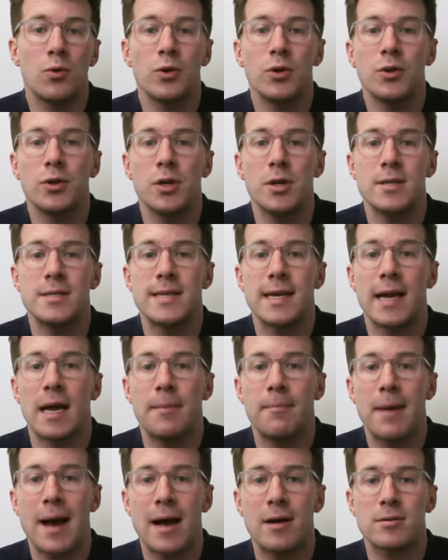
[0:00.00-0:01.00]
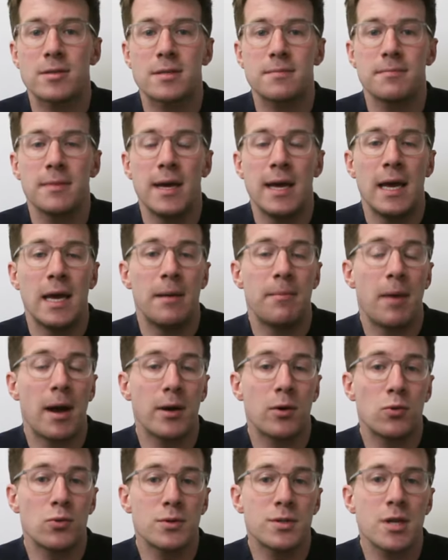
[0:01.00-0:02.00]
or you're using a mouse. It
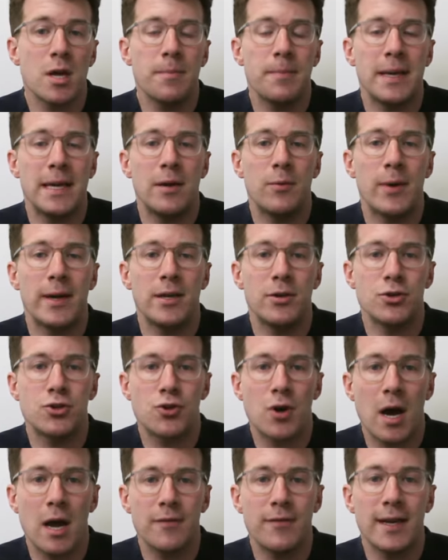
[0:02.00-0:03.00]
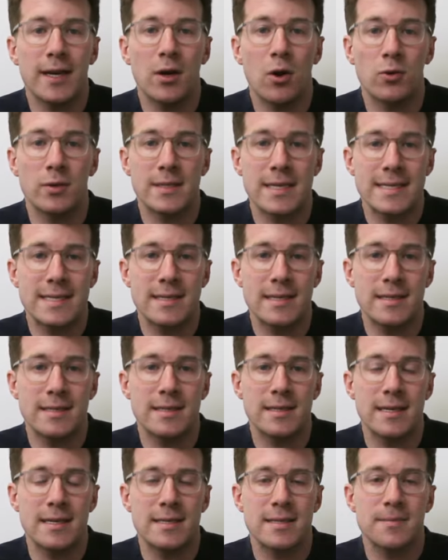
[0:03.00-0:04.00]
might also be when you're driving long
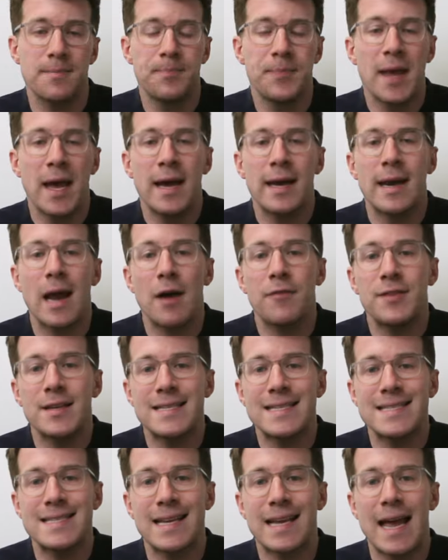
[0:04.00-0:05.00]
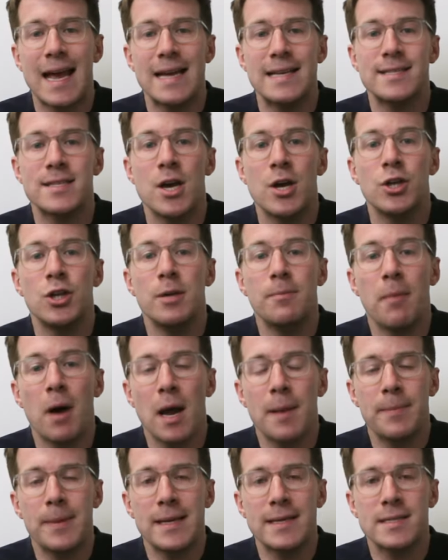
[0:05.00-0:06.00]
distances. Now, if this is the case, you
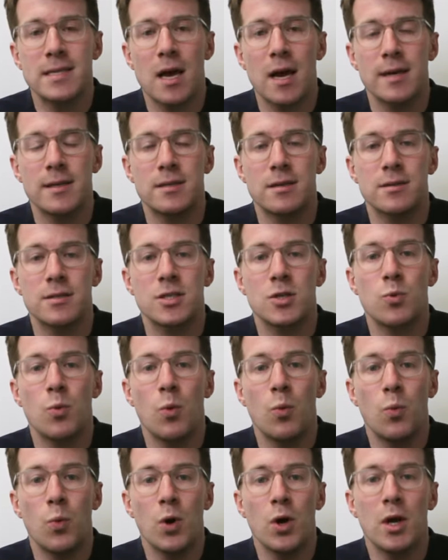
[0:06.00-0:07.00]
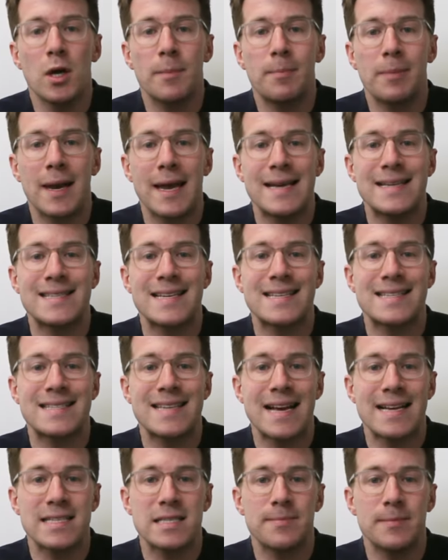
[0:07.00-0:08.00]
might be entitled to a workplace
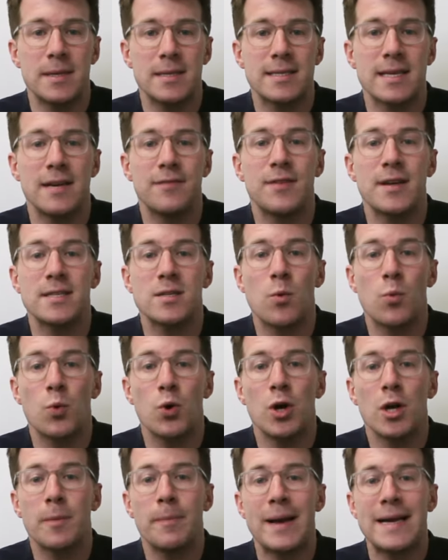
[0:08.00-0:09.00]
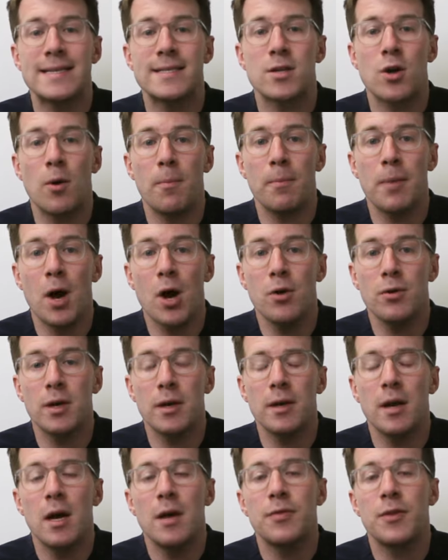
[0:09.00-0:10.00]
assessment if there's a work-based
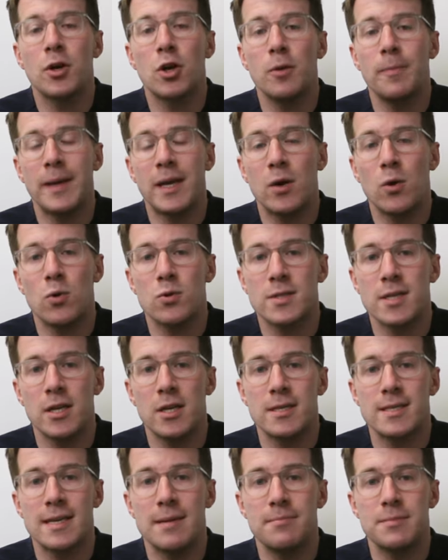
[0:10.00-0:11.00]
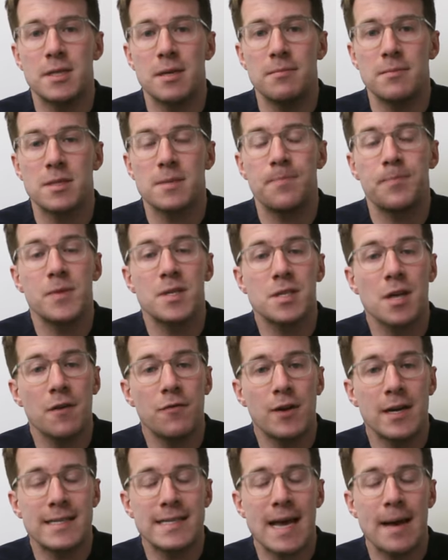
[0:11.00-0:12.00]
component that could be causing you symptoms. So
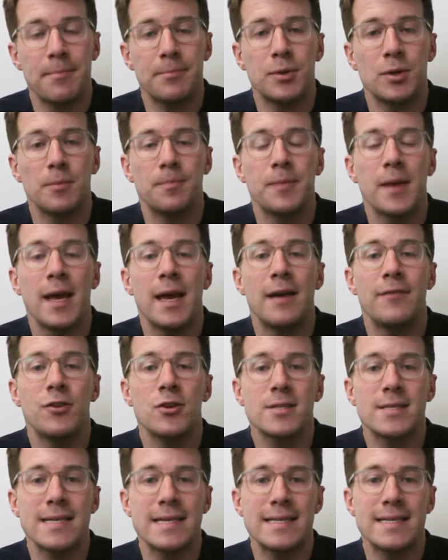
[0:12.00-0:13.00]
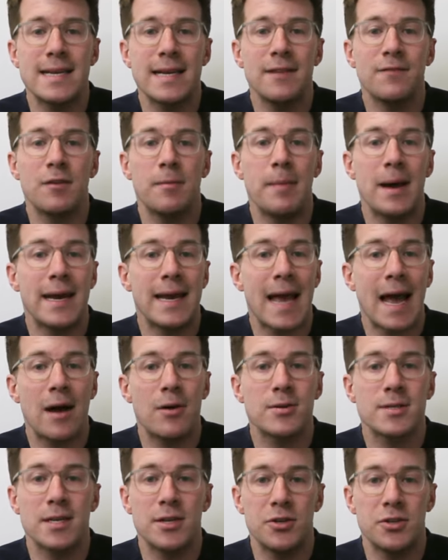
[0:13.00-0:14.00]
for example, if you're sitting for many
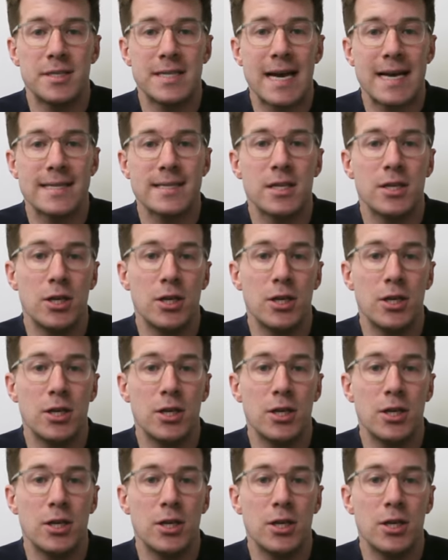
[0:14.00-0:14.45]
hours at your desk